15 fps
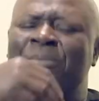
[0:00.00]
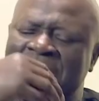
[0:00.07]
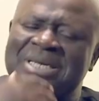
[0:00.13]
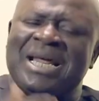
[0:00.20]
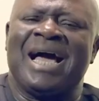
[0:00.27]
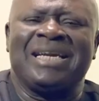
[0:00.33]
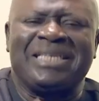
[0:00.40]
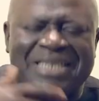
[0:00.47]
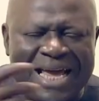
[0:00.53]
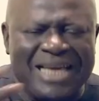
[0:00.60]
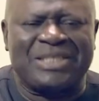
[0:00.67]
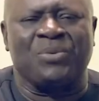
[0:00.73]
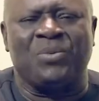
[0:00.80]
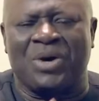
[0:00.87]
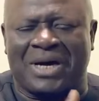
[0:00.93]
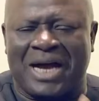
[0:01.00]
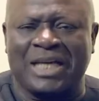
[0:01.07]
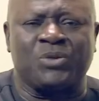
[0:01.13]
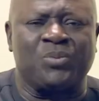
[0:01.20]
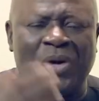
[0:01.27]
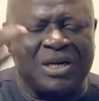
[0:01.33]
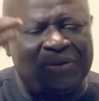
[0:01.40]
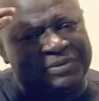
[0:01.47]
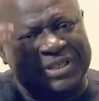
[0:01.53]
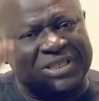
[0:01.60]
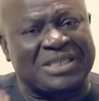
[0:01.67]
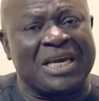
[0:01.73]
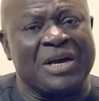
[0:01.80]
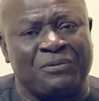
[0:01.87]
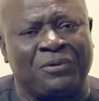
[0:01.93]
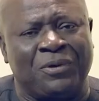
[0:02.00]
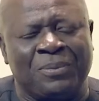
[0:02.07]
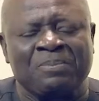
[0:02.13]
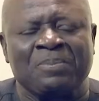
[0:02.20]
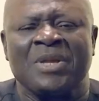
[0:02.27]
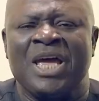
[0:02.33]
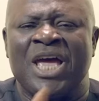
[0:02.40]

But there are days he will catch well if he's skillful,